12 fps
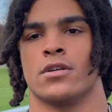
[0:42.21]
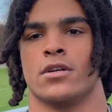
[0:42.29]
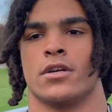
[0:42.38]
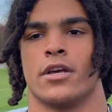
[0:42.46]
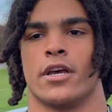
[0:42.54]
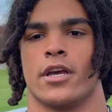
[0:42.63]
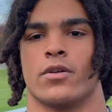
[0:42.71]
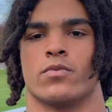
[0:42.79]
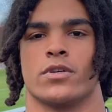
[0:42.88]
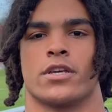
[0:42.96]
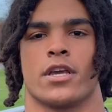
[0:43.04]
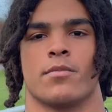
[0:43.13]
and we
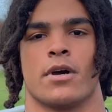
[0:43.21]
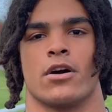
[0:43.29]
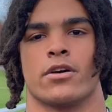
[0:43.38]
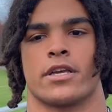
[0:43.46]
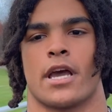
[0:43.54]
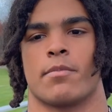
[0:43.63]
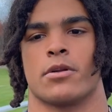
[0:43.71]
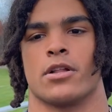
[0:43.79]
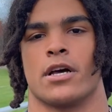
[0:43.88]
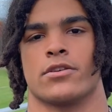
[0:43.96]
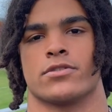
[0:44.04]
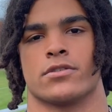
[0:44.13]
came out and
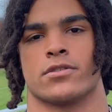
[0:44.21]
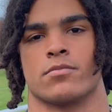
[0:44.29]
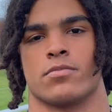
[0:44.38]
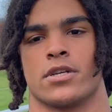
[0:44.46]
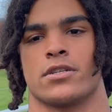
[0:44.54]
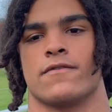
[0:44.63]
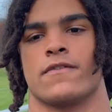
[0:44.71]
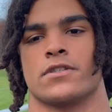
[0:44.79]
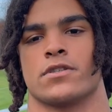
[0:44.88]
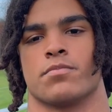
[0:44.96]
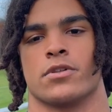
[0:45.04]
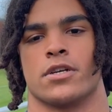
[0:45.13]
capitalized on some big defensive
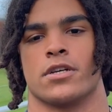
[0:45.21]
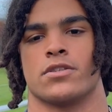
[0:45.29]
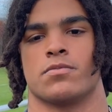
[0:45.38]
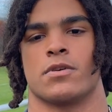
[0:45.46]
plays,